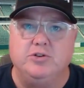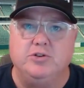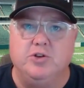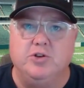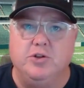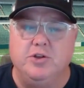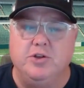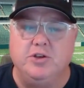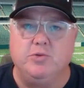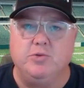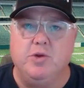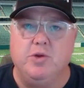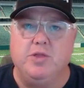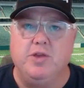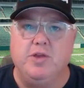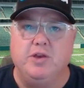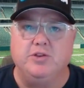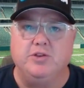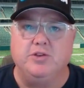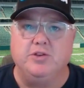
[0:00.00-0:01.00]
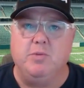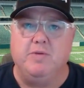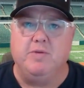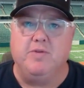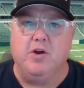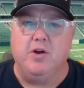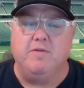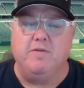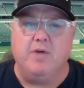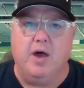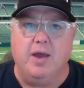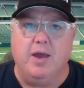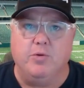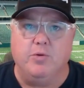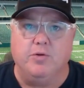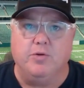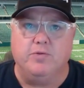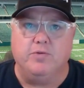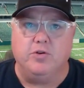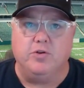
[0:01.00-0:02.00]
So these 3 things can be very
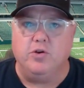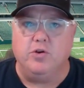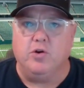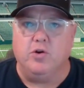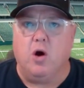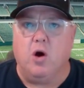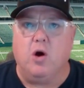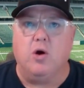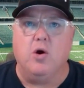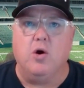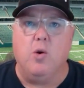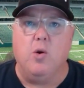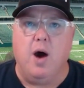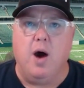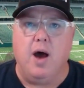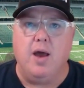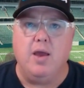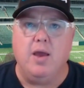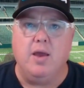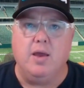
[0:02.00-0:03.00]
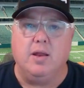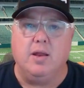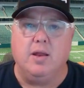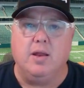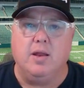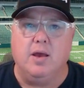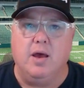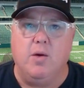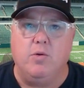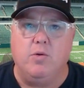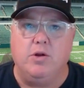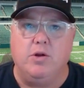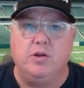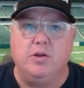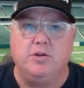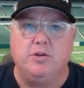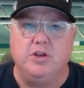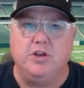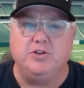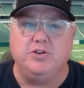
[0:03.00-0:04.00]
valuable to your ROI, and I want
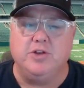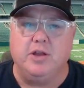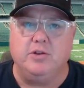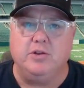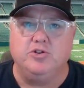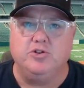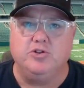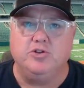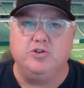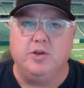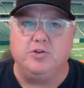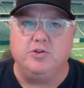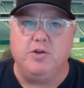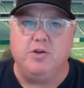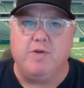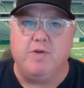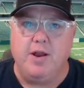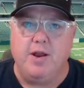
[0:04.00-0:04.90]
to teach that and show that to you right